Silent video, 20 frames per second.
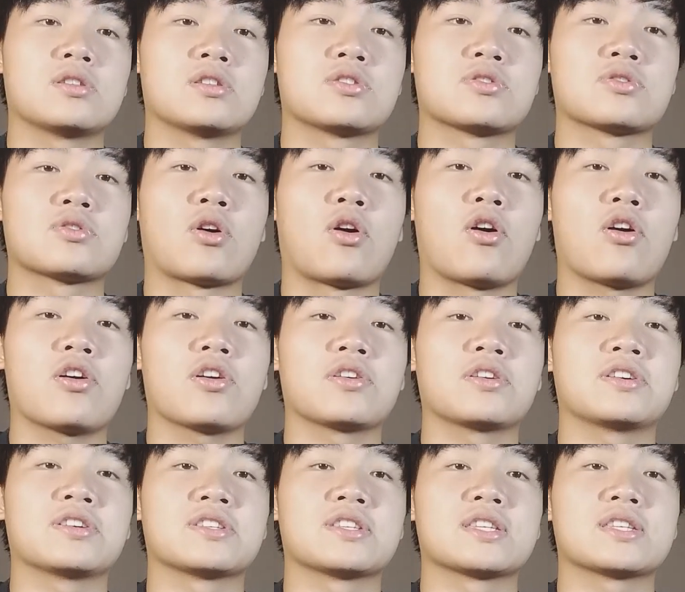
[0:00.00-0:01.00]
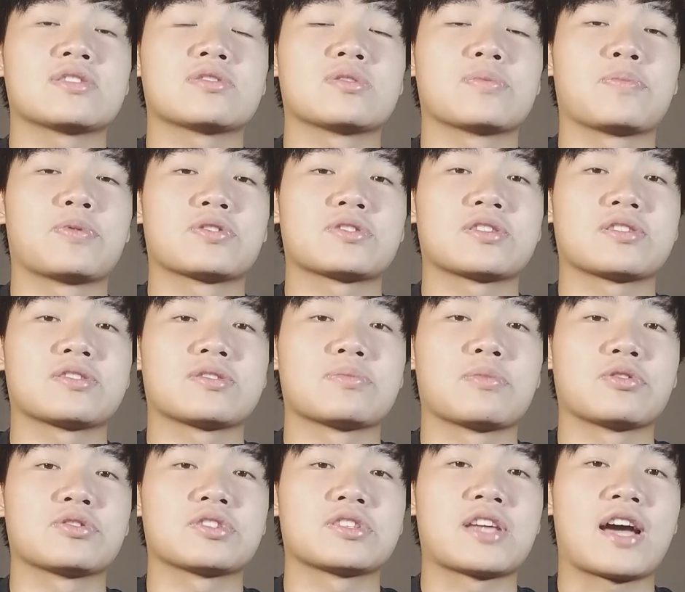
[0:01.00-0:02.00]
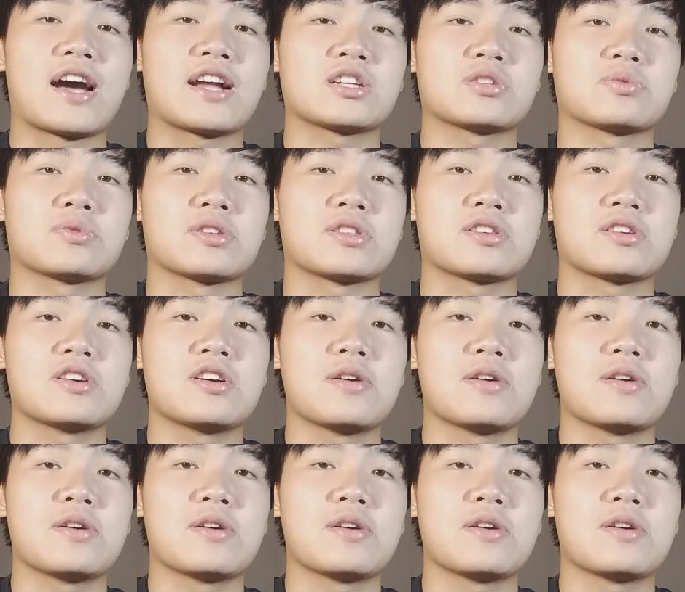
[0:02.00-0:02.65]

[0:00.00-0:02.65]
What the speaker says: this was hard because this is the person I was most attached with,